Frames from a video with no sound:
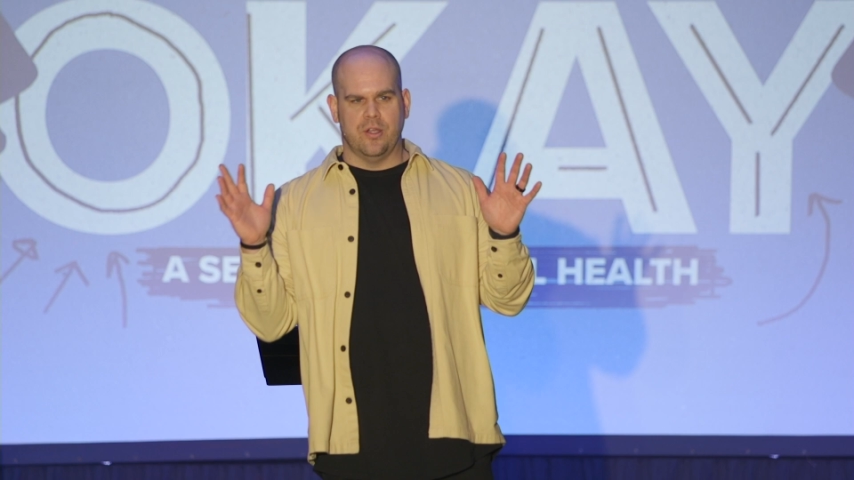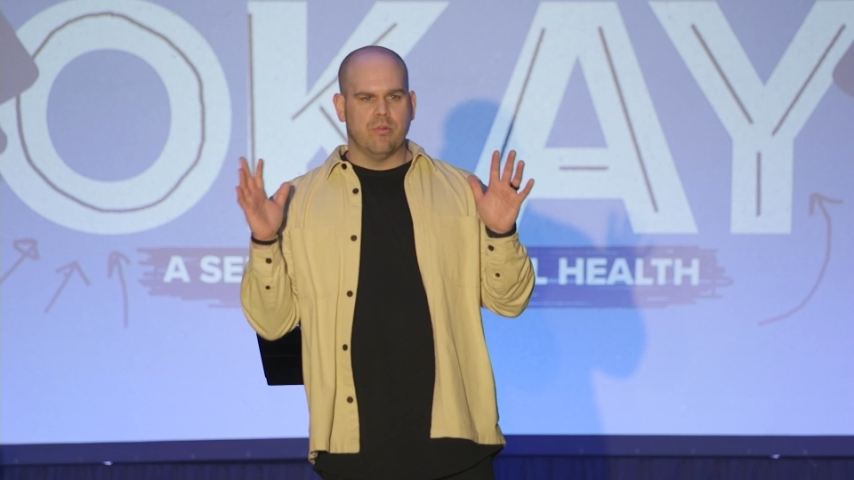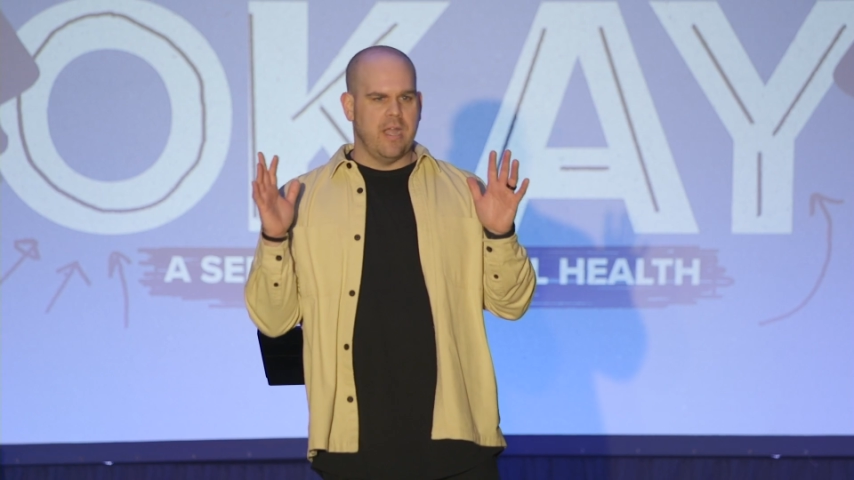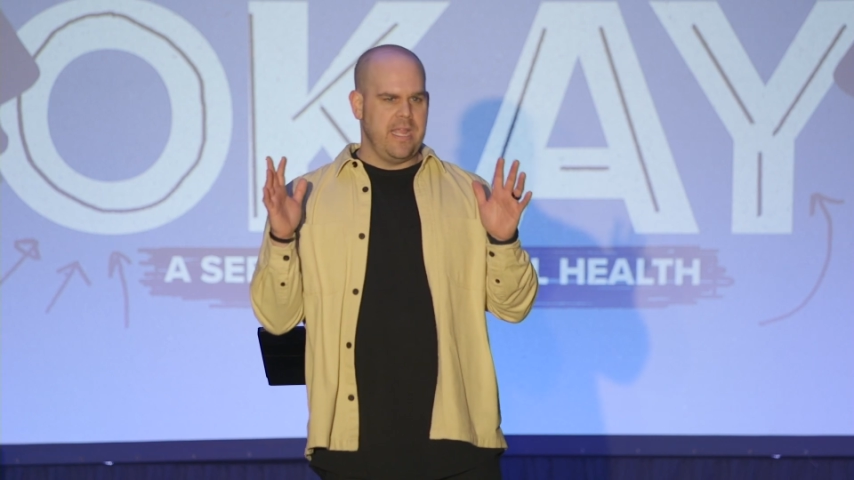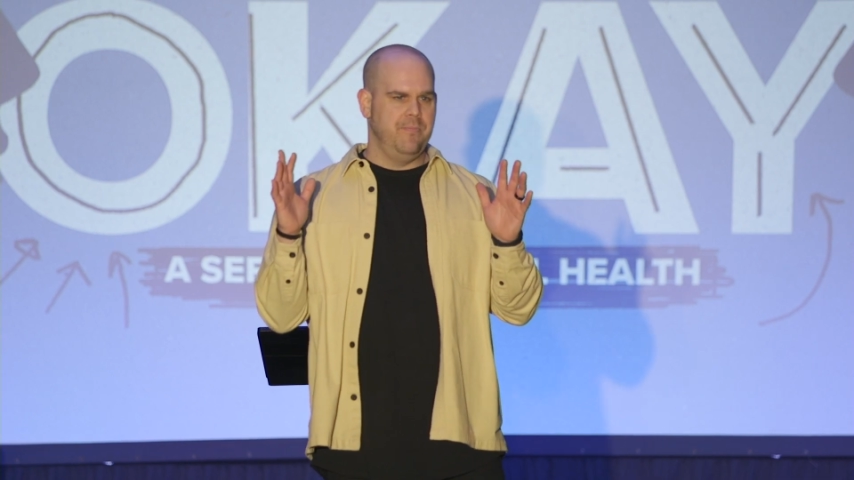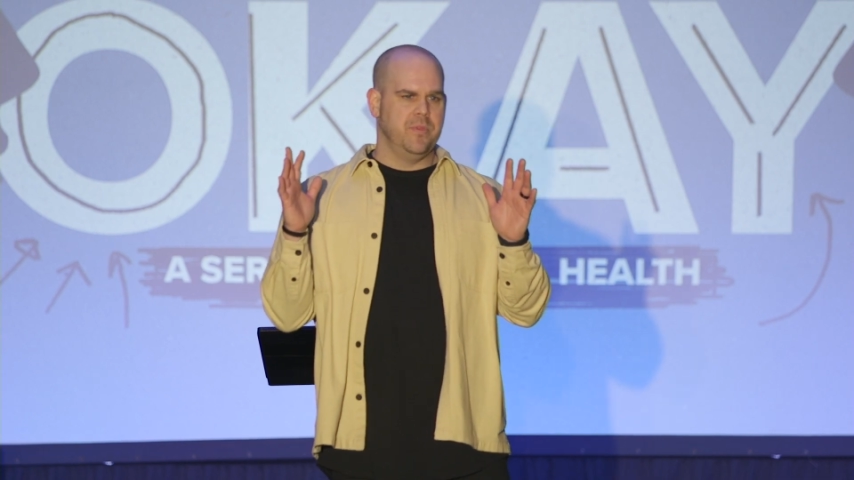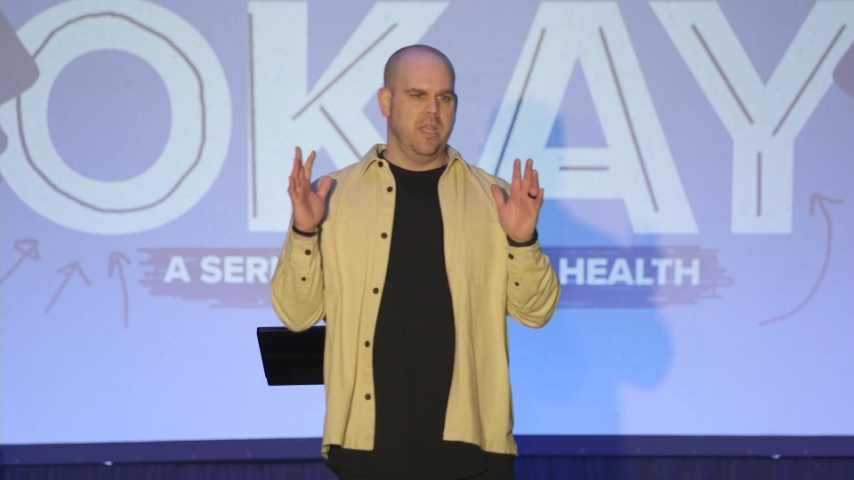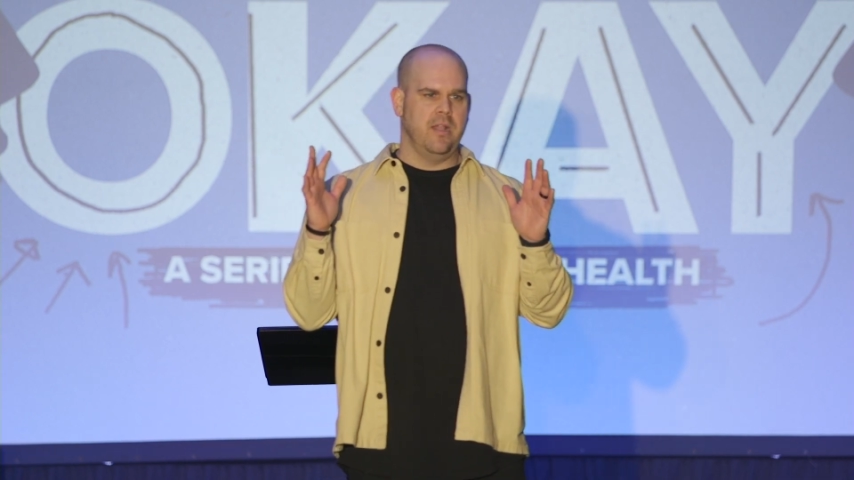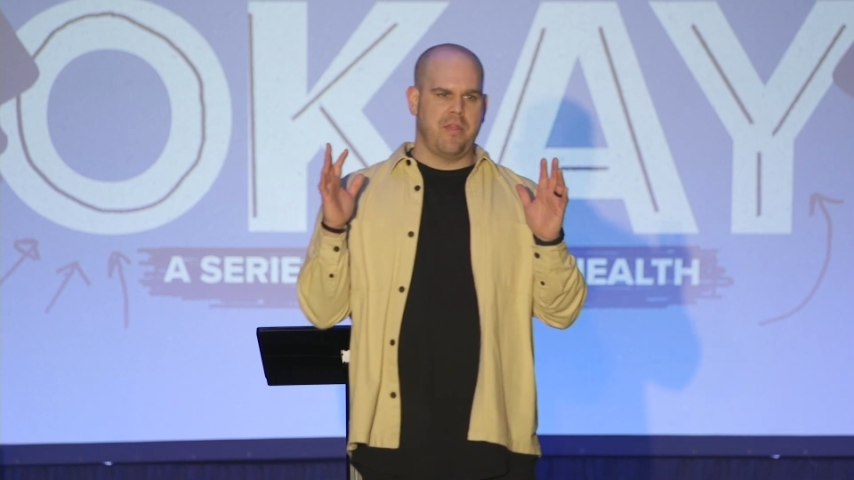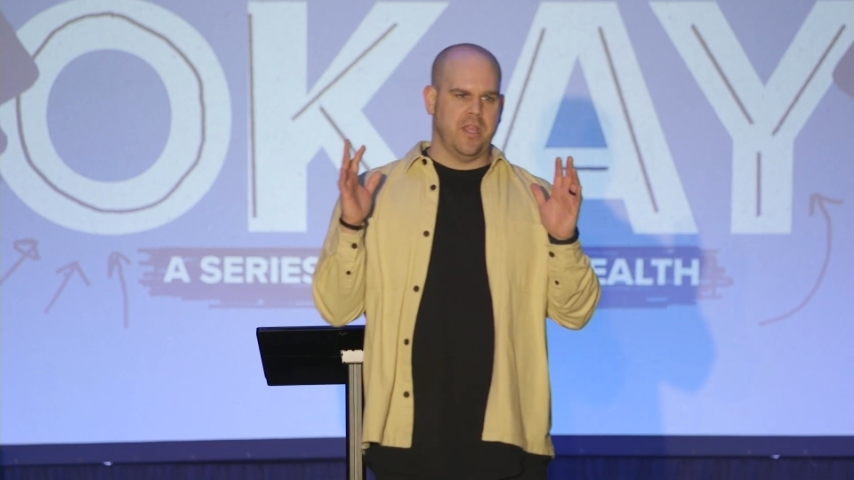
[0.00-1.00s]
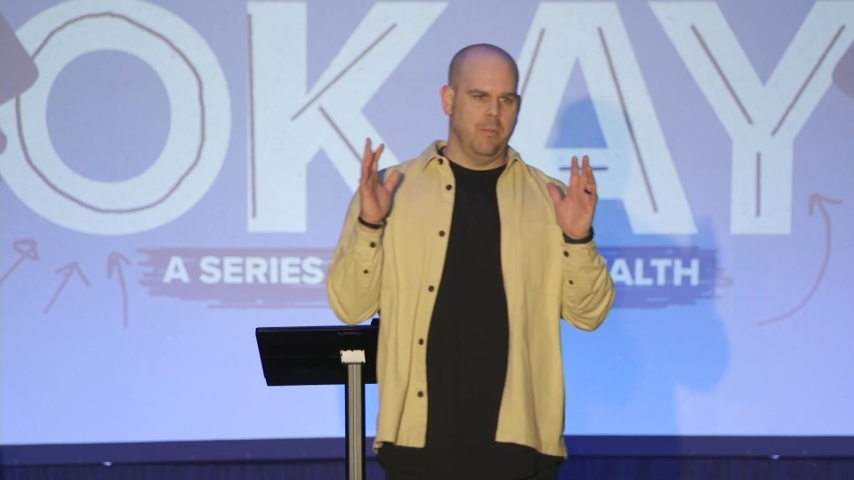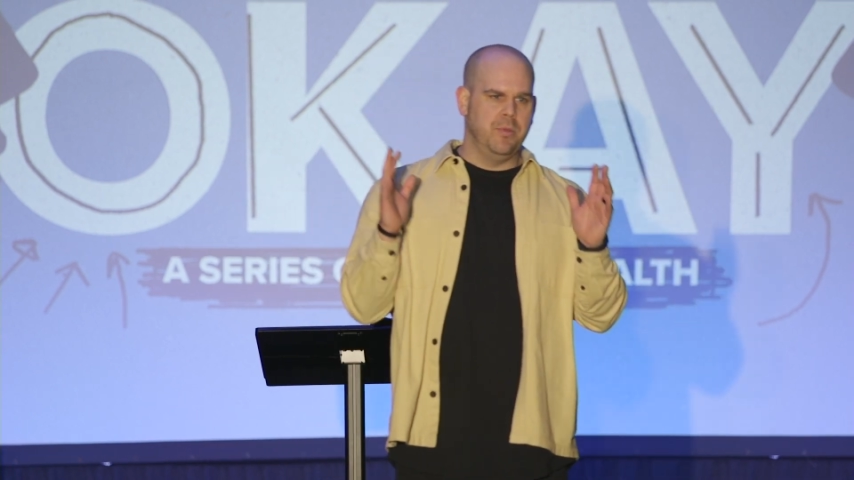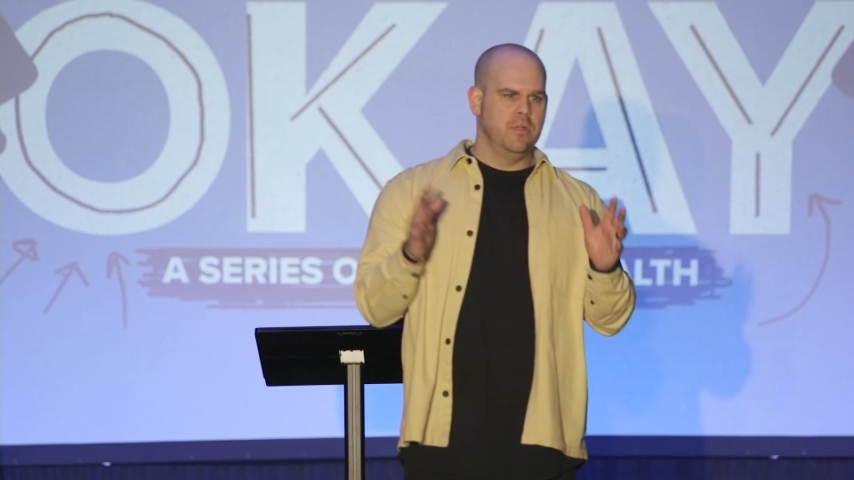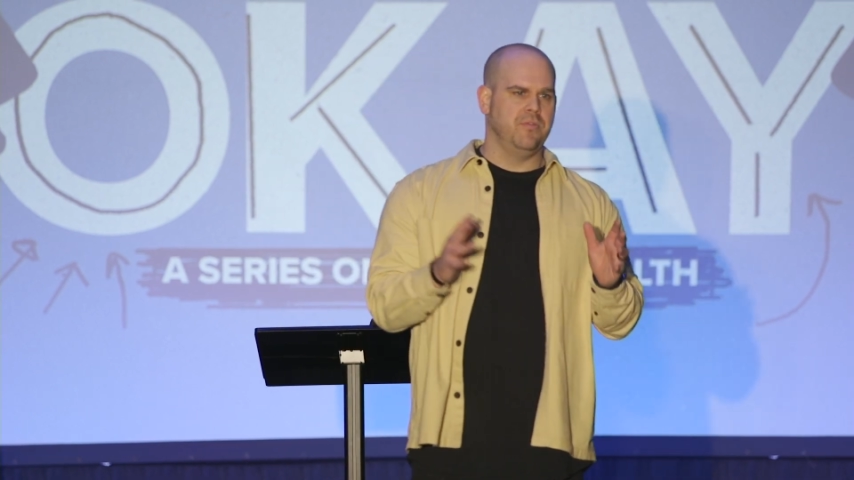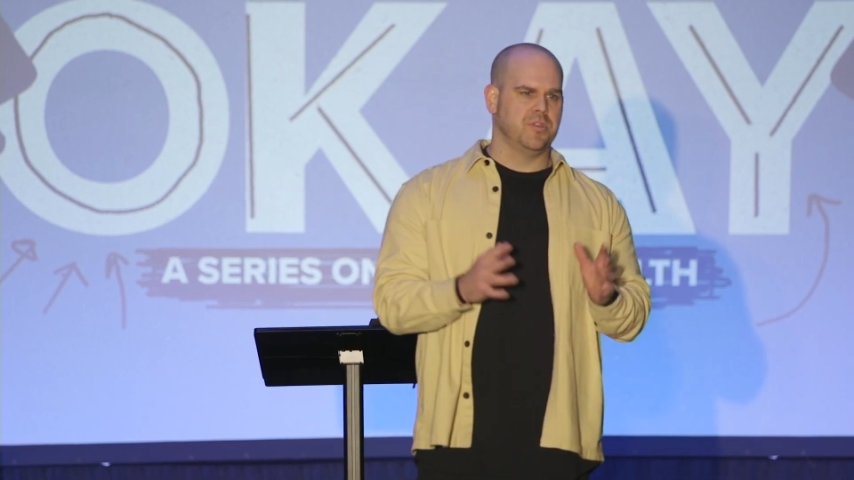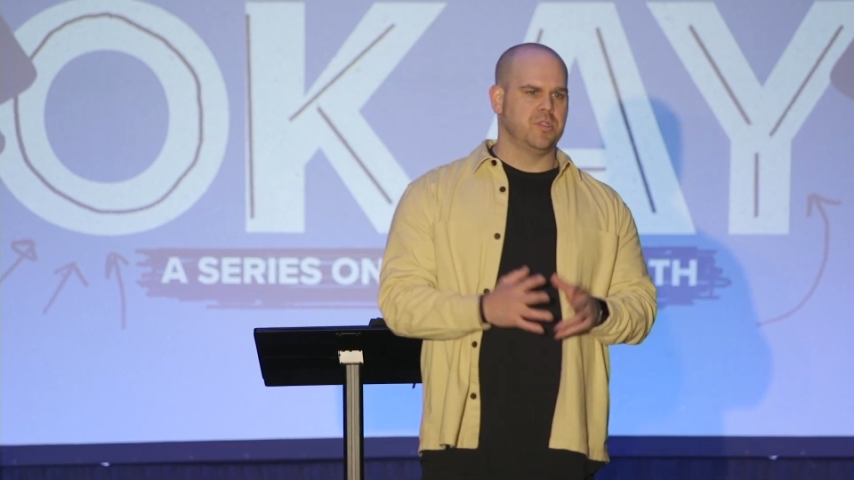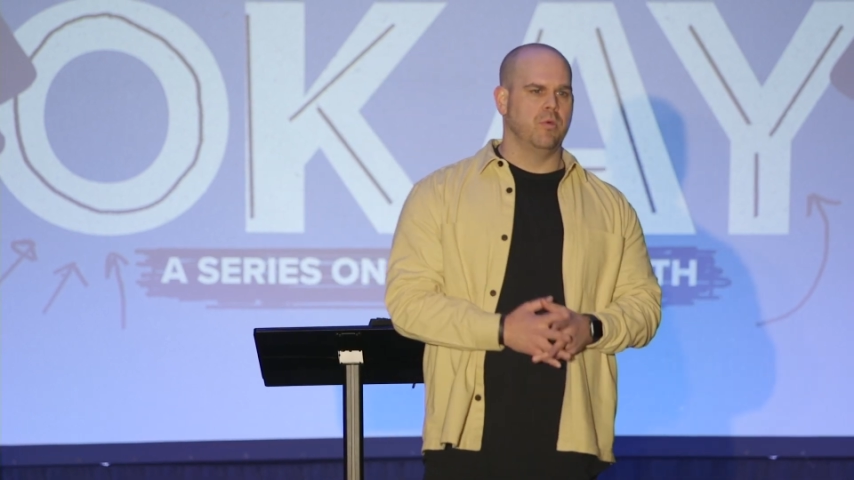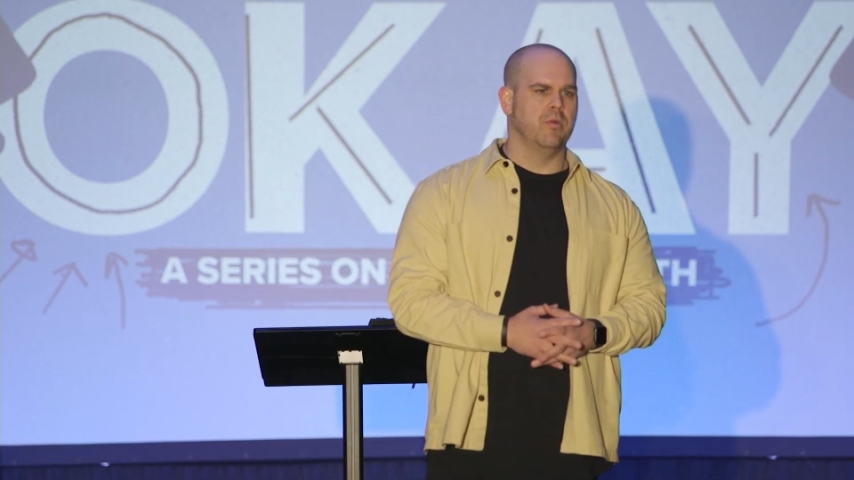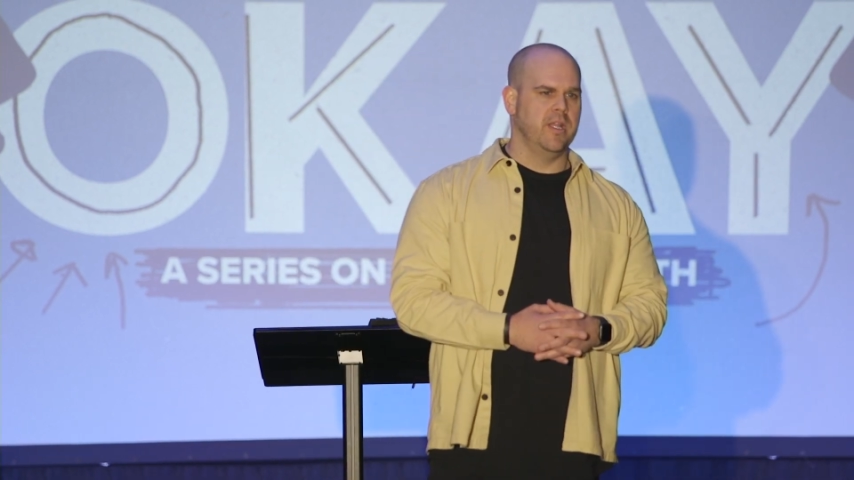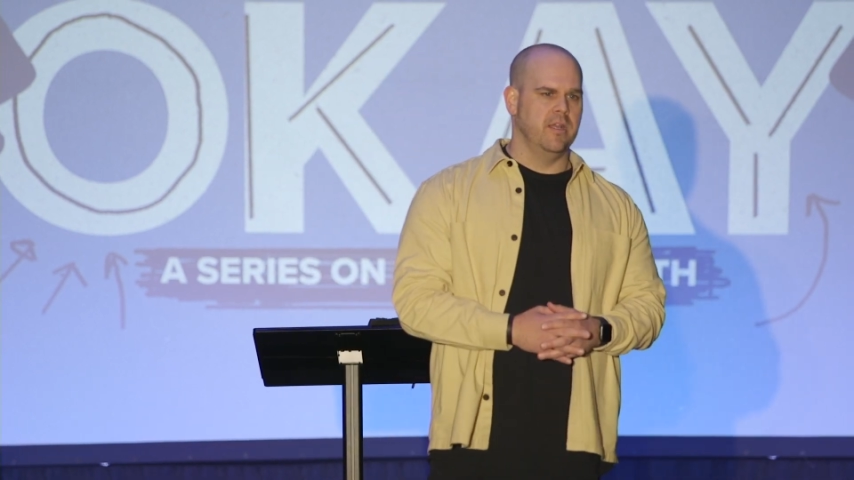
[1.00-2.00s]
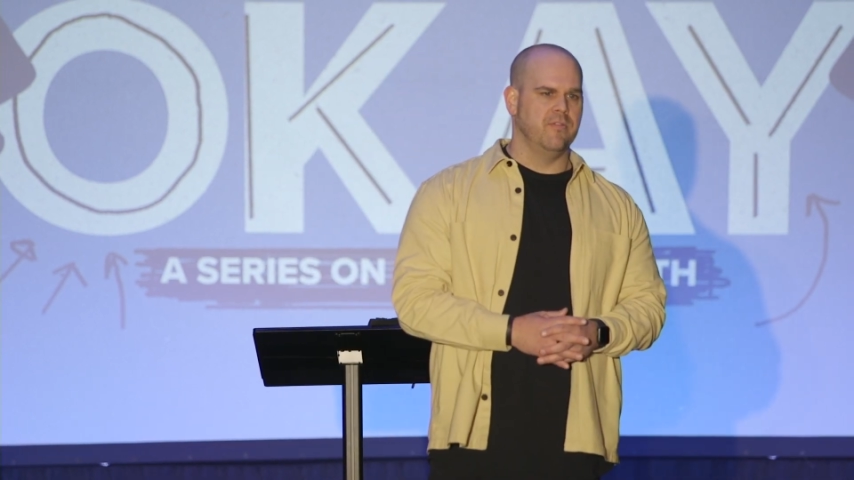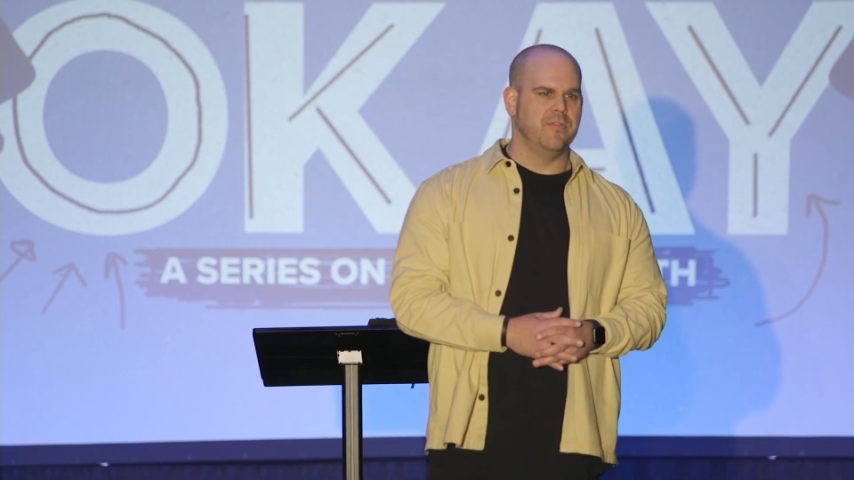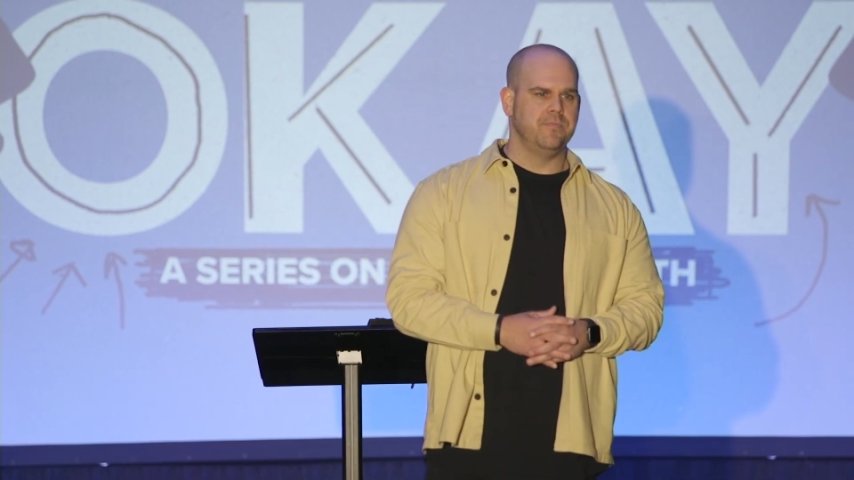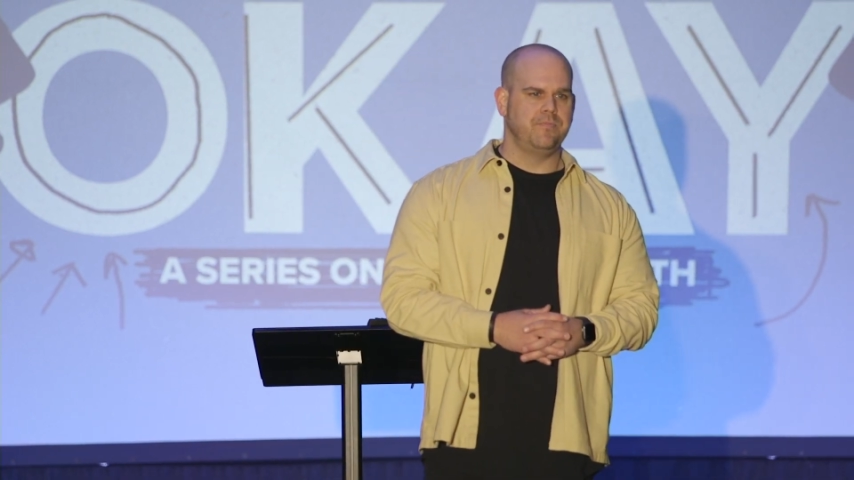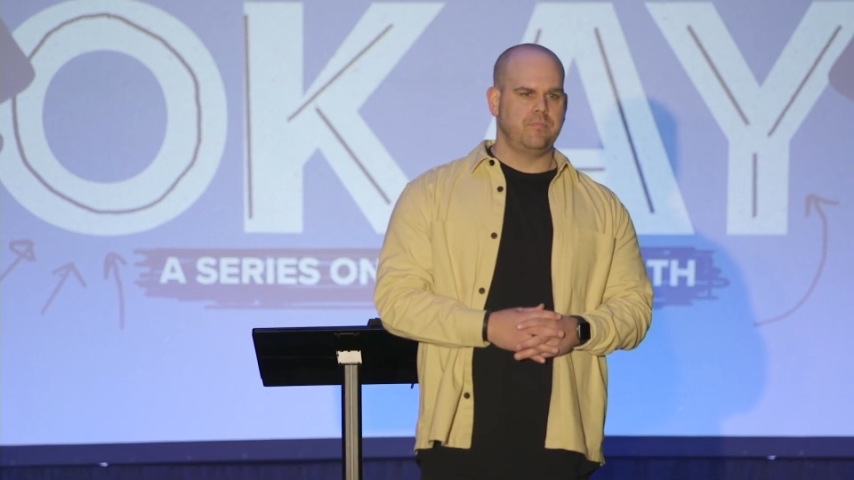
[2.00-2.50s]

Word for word: a great and I think a beautiful story of